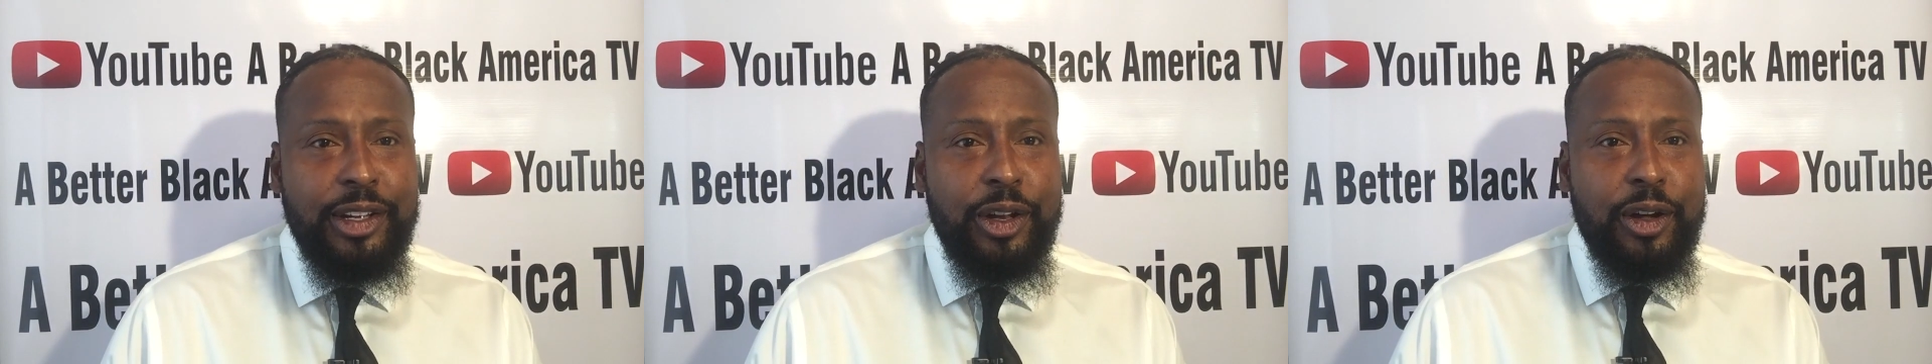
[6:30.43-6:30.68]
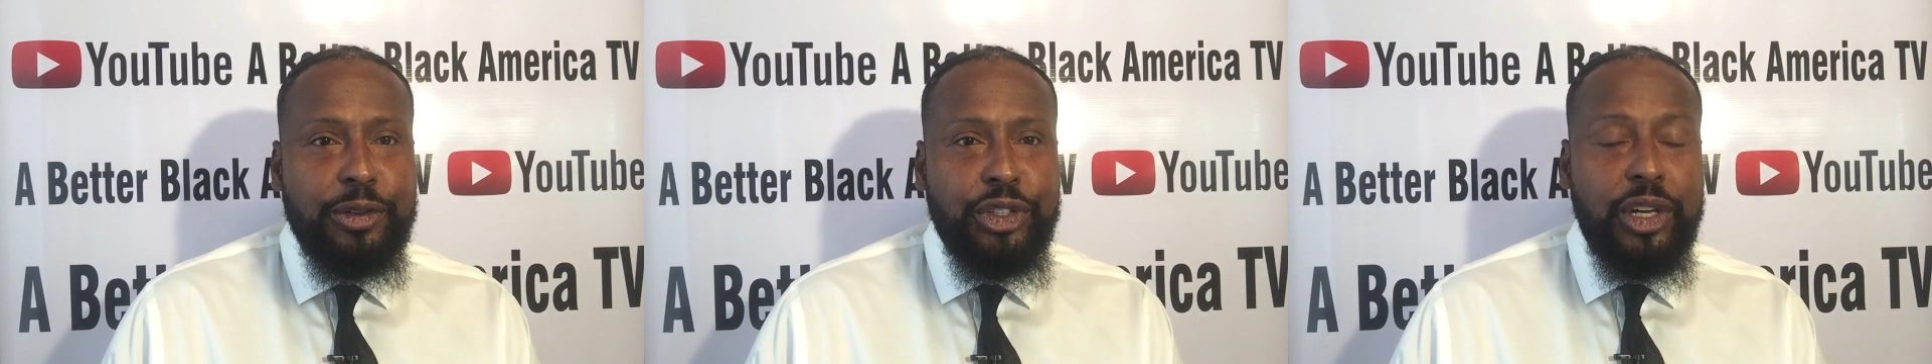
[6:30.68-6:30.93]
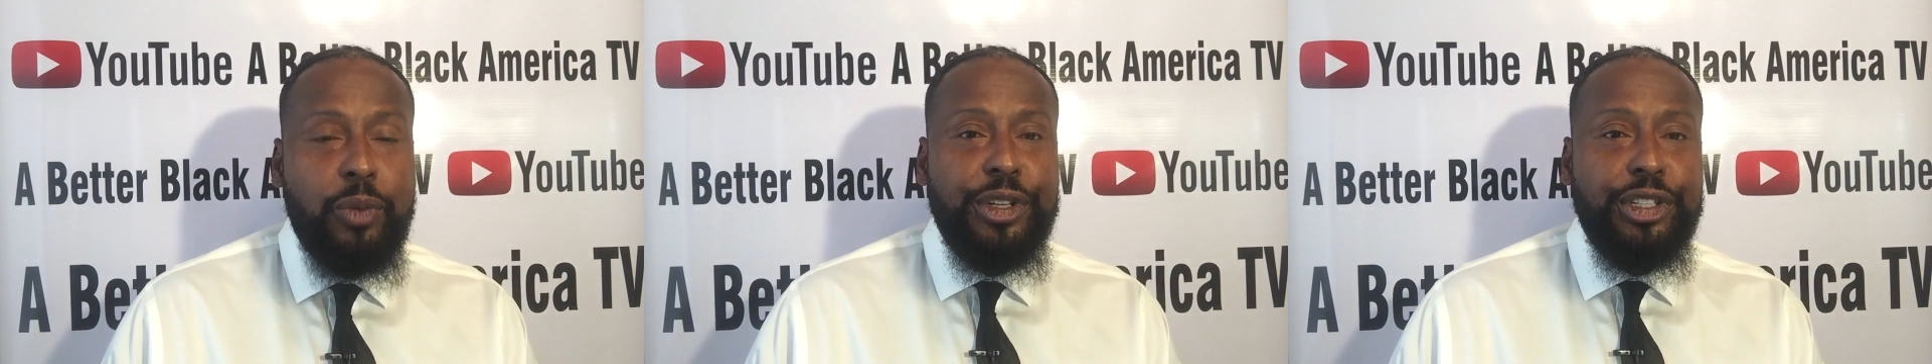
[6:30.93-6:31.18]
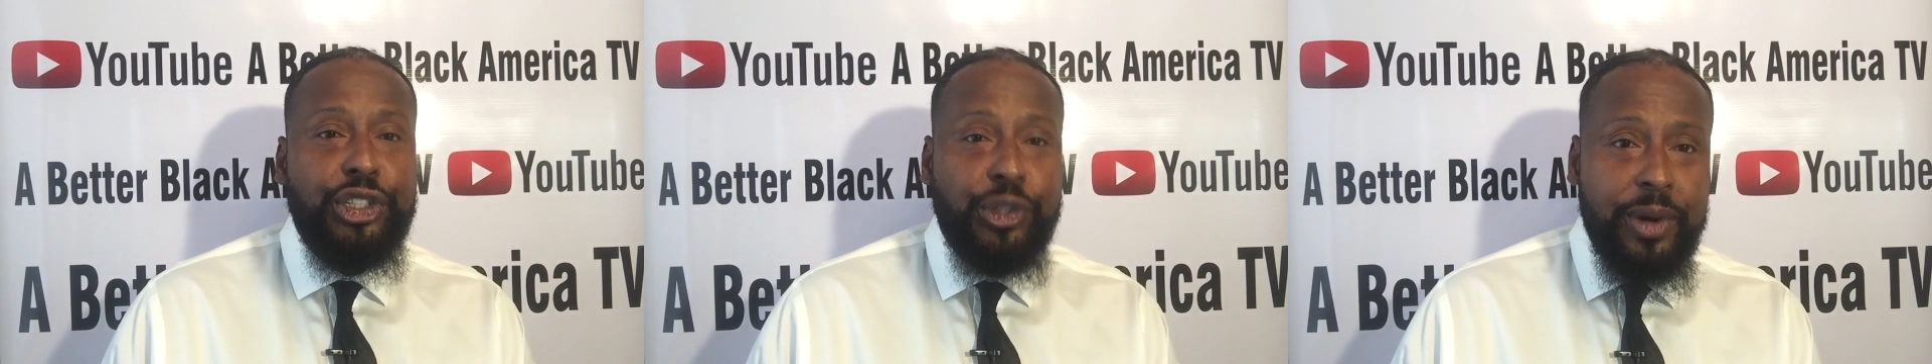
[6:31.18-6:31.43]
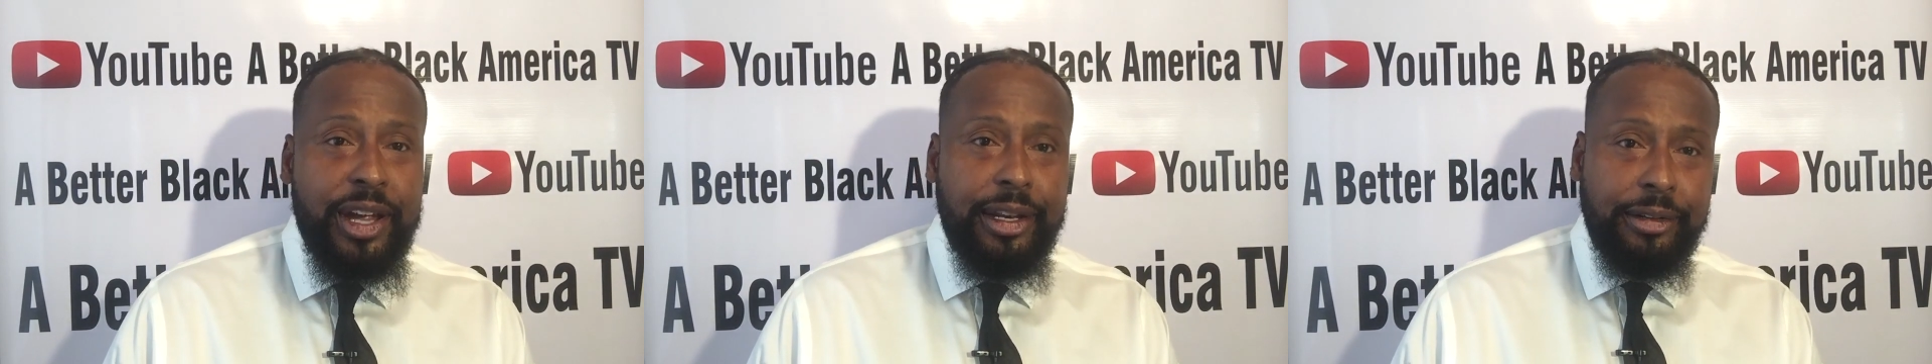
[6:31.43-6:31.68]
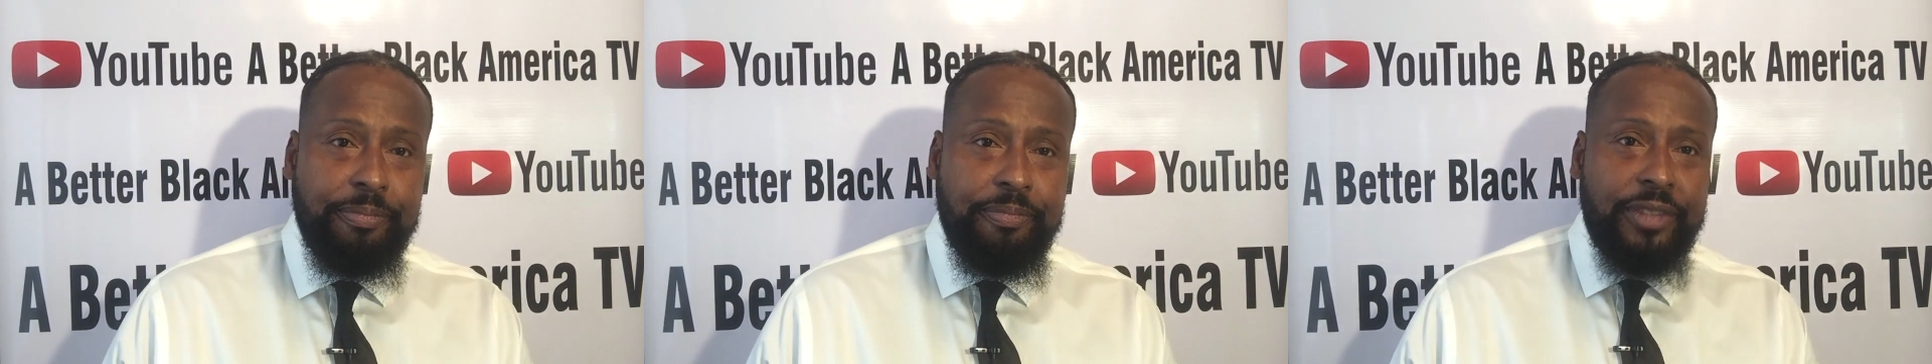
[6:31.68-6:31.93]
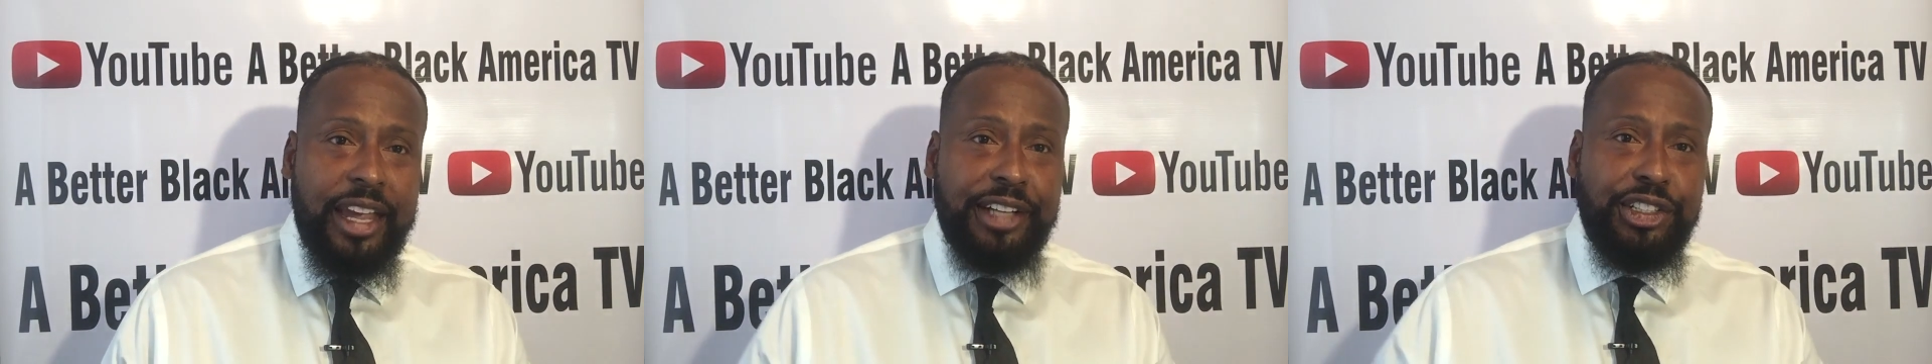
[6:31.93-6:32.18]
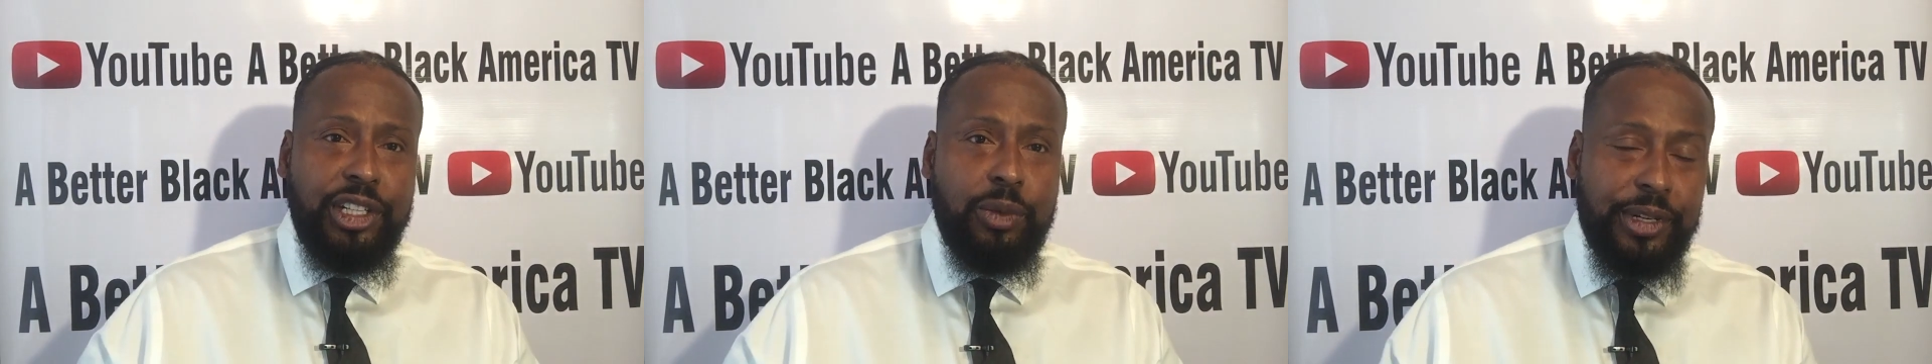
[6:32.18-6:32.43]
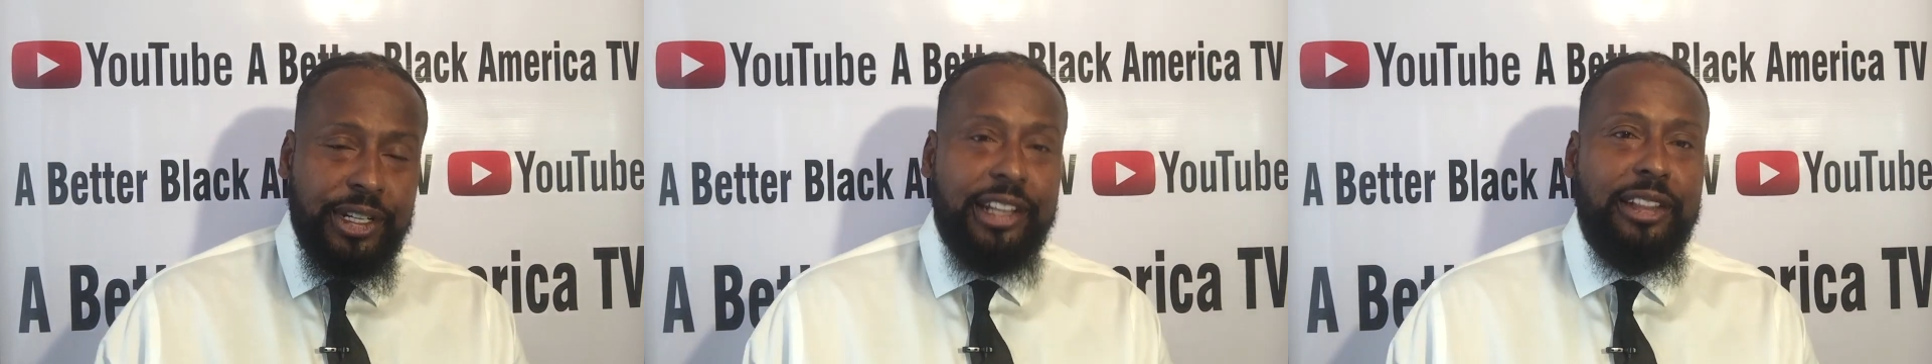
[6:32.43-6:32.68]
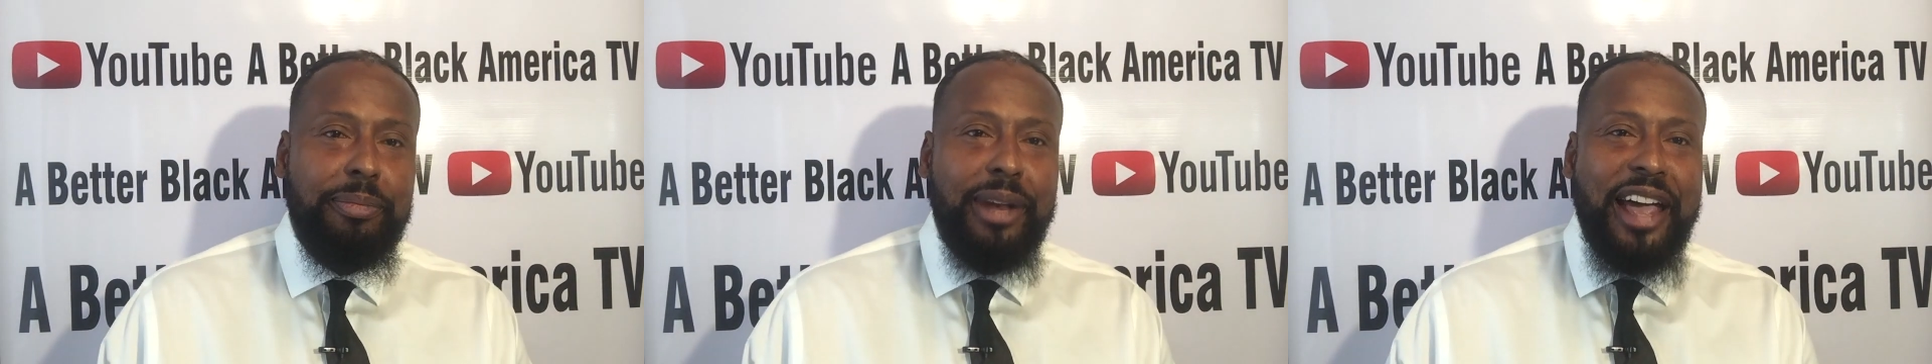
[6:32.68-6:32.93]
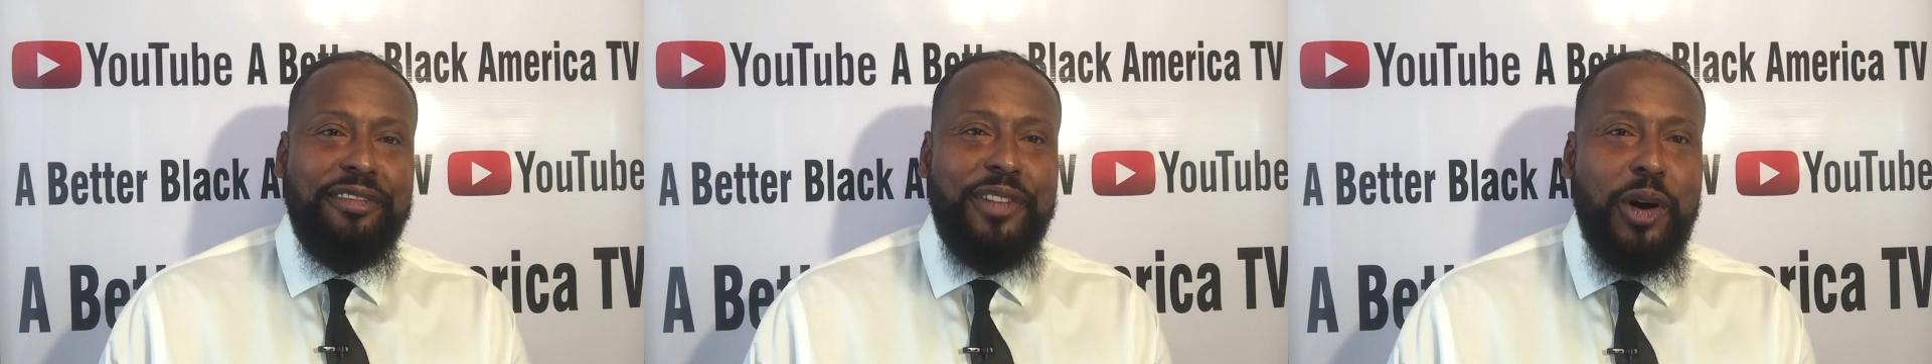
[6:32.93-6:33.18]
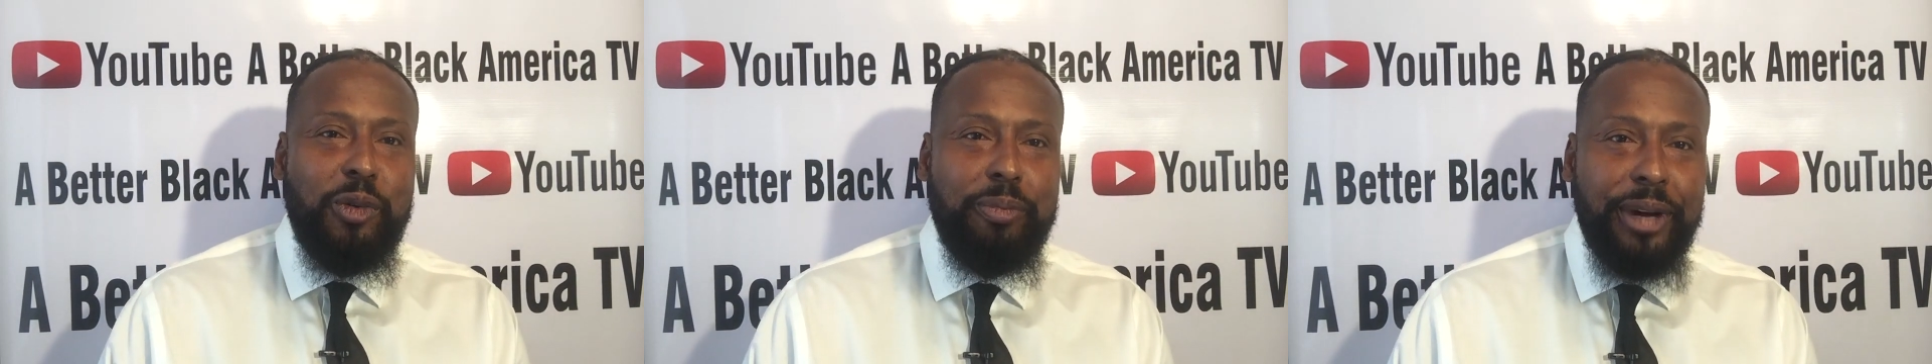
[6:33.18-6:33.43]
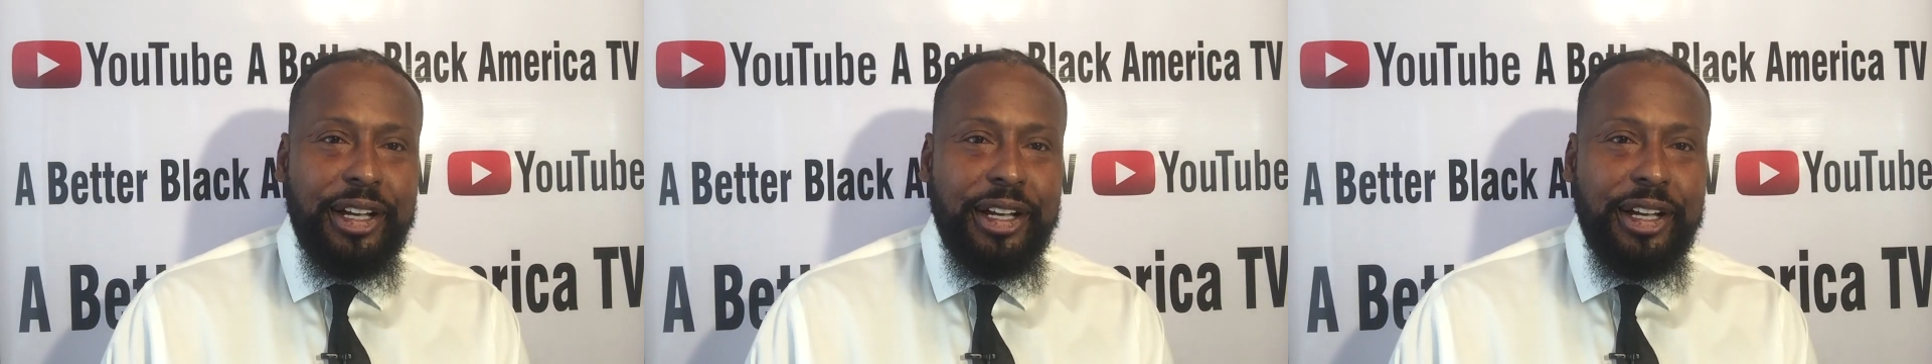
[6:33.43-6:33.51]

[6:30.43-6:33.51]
you know, she would trend and she would get the black vote.